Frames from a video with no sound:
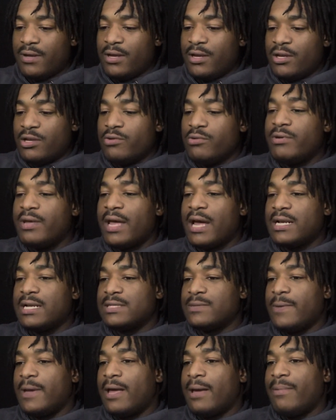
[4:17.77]
You can't just
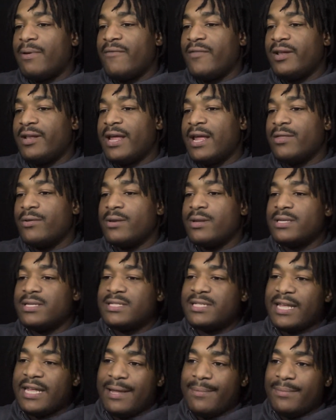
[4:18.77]
wake up every day do the
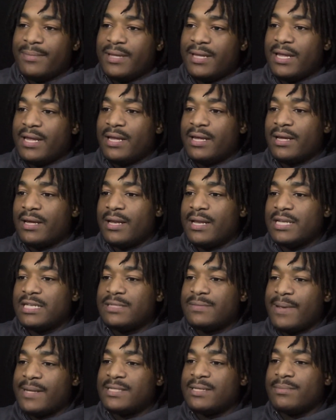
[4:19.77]
same thing and
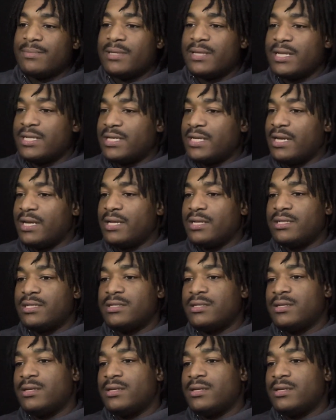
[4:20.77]
expect something to change.